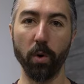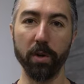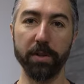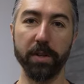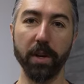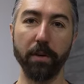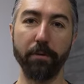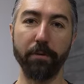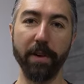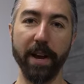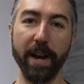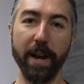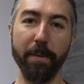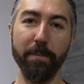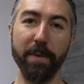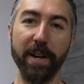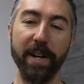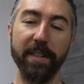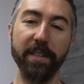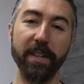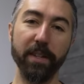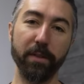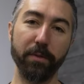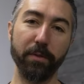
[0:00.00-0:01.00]
What's up, fam?
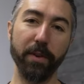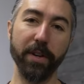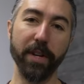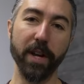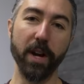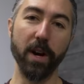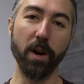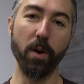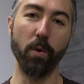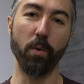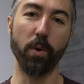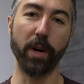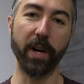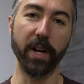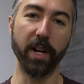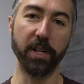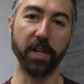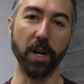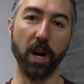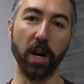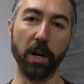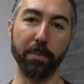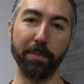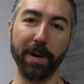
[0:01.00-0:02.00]
In this video, we're gonna
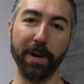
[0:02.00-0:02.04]
talk